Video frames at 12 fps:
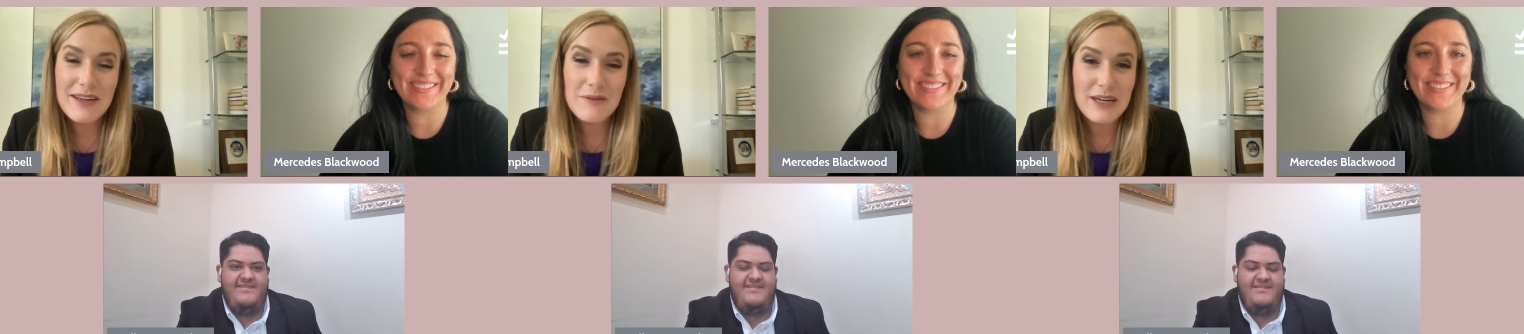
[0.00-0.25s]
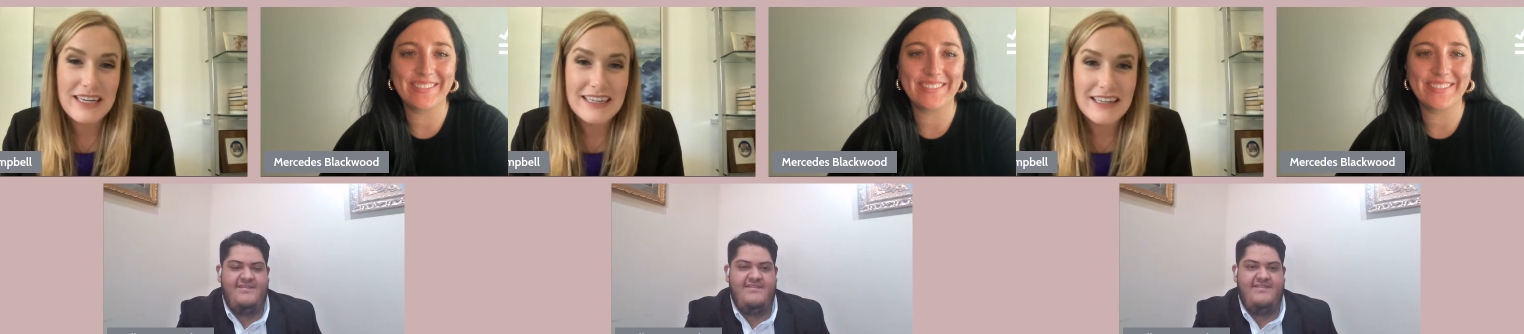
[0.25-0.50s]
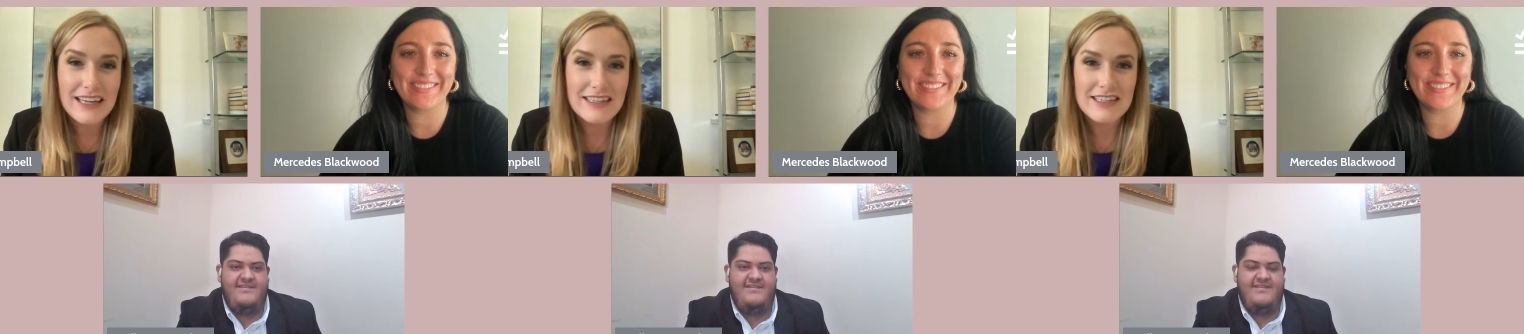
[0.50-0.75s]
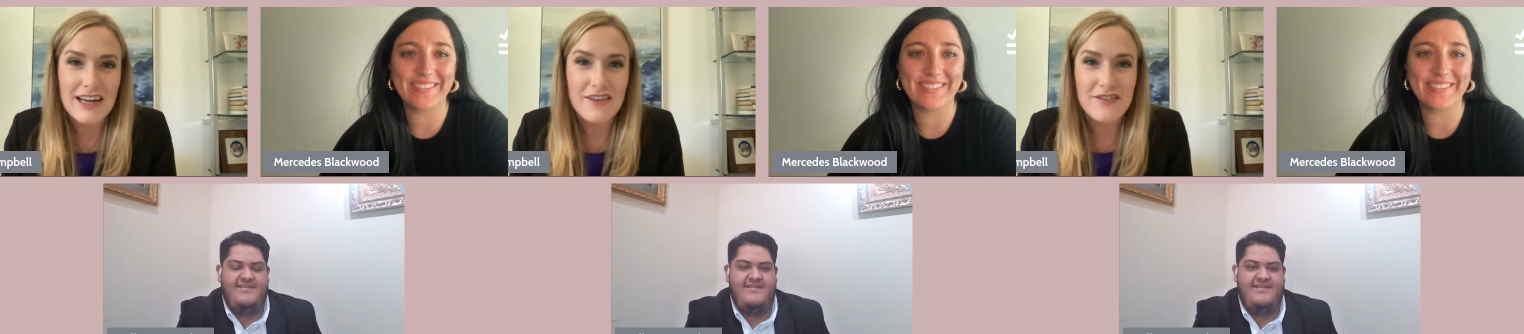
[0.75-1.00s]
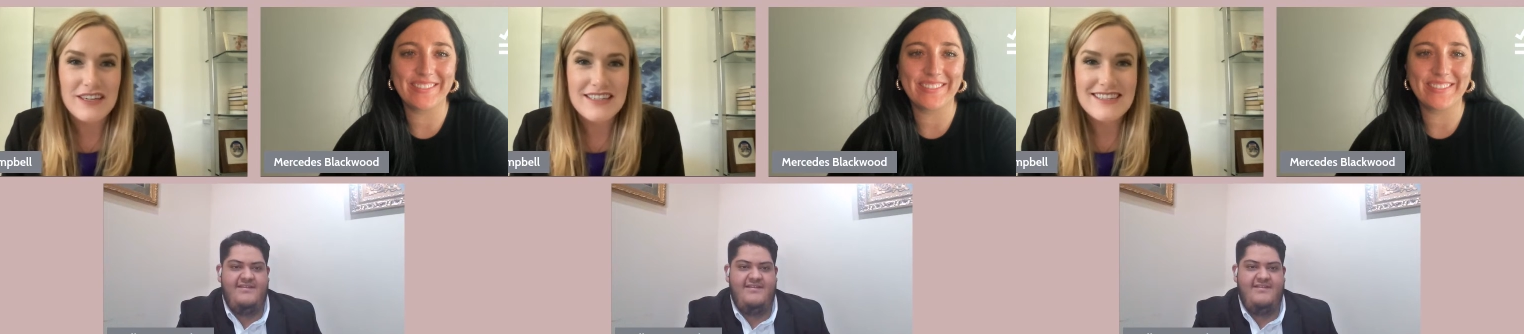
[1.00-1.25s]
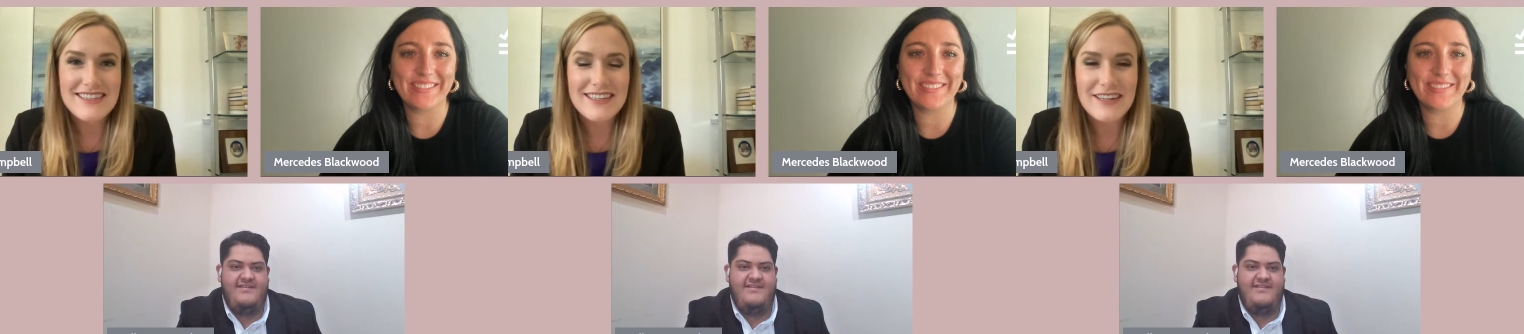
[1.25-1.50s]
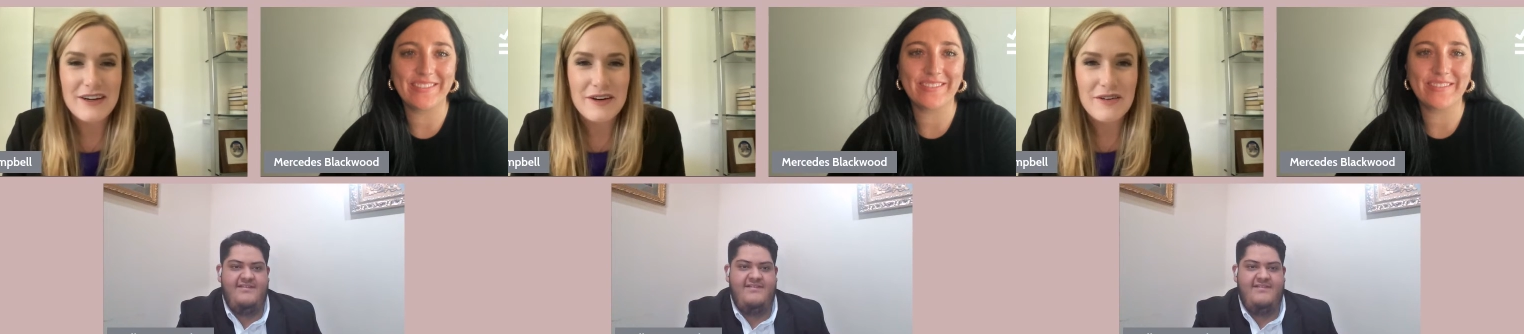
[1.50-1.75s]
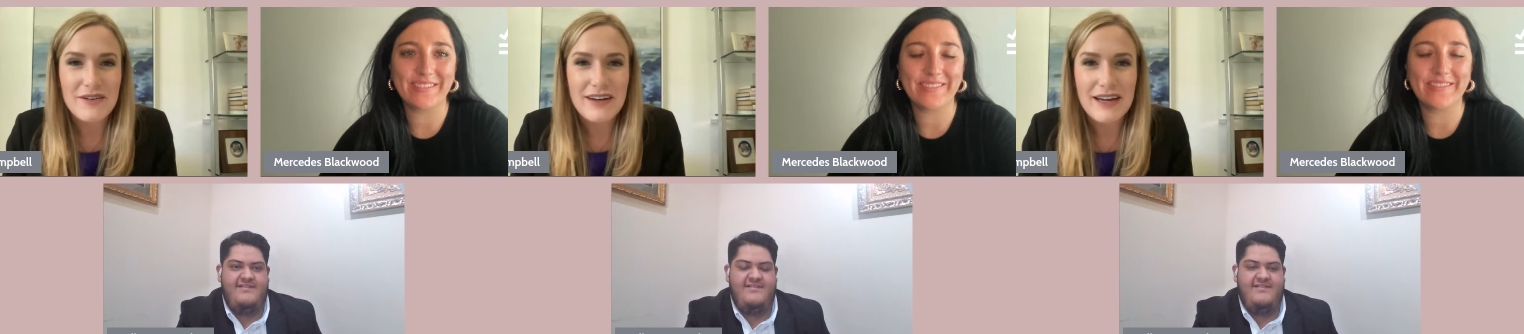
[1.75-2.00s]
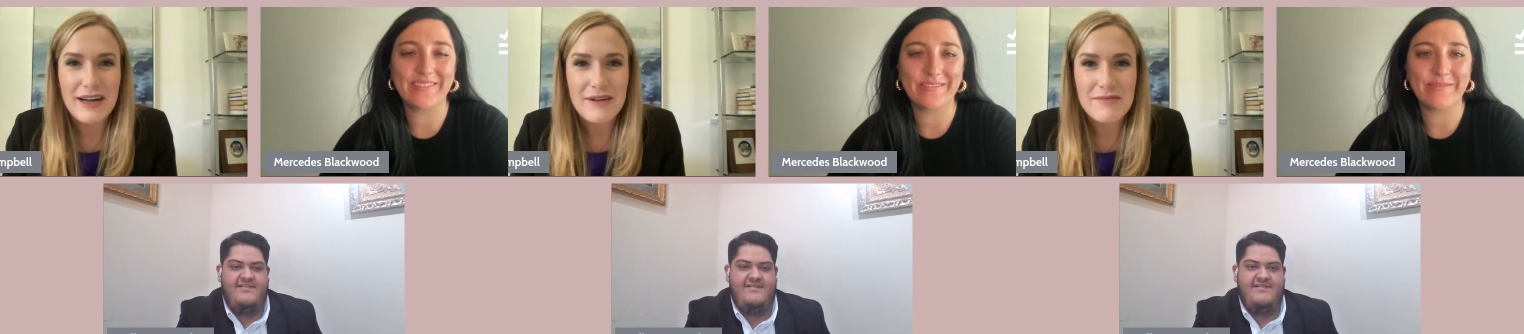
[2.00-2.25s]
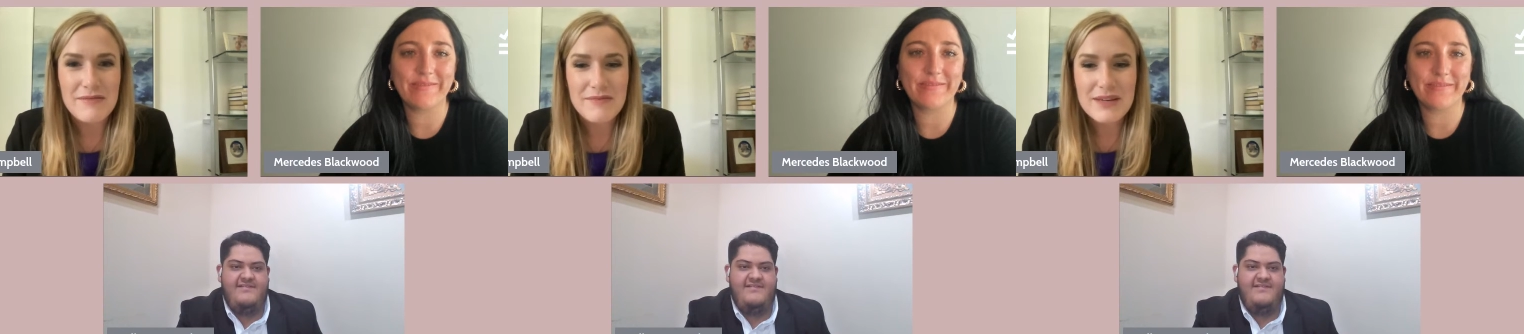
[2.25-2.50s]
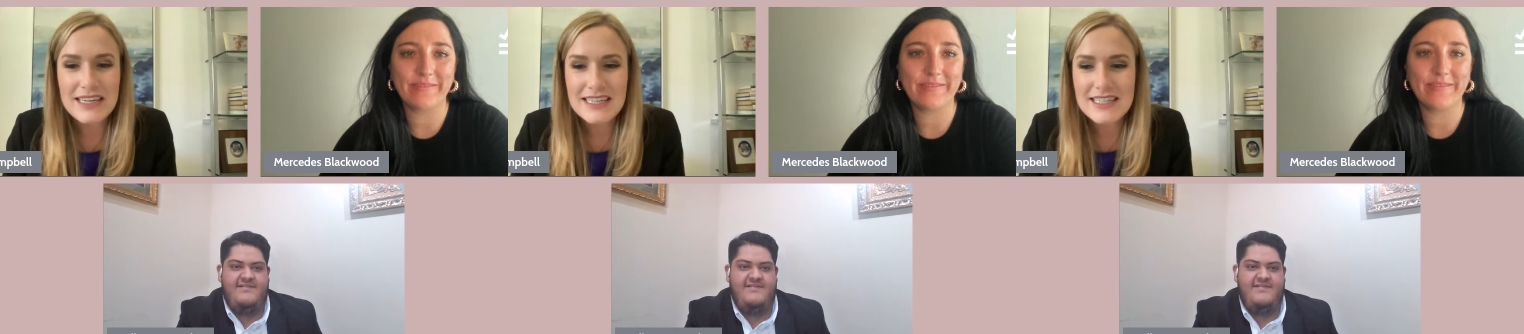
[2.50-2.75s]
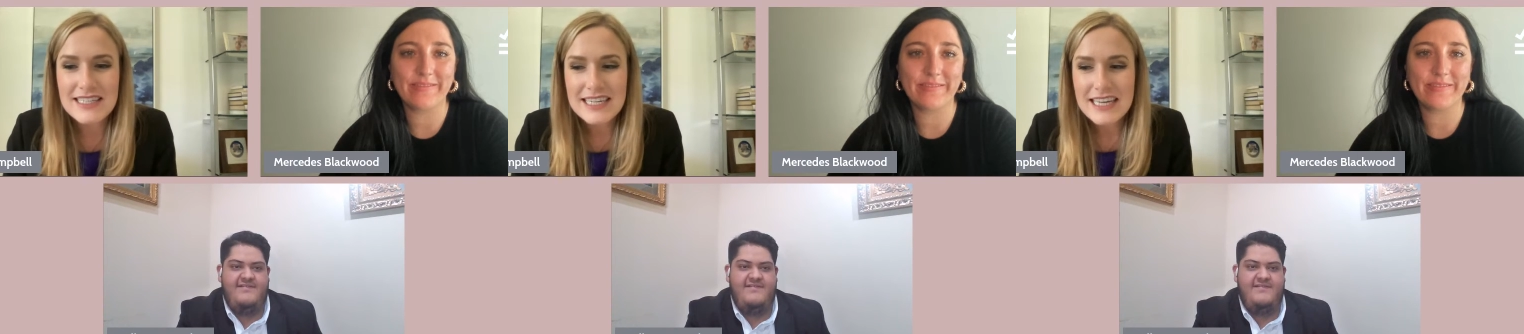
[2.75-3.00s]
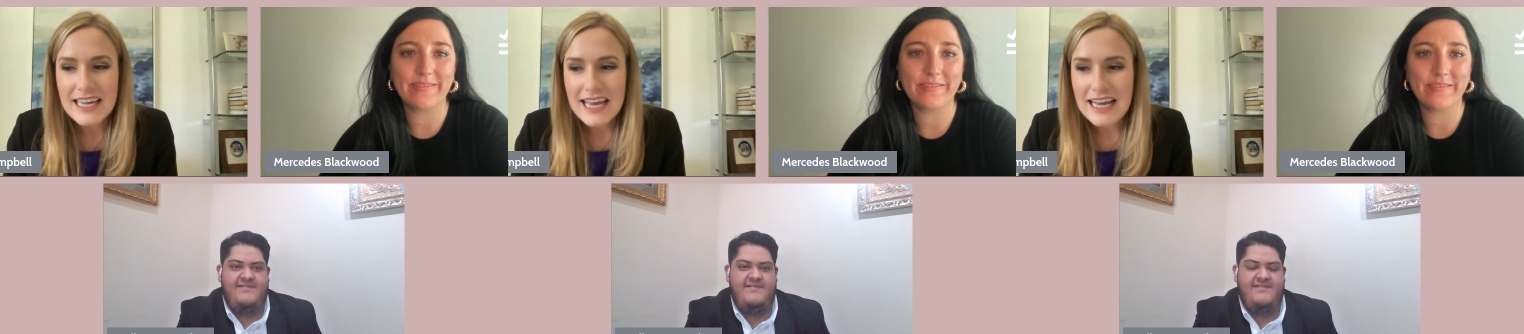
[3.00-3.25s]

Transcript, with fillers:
Speaker 1: anyone in elected office, you know, um, because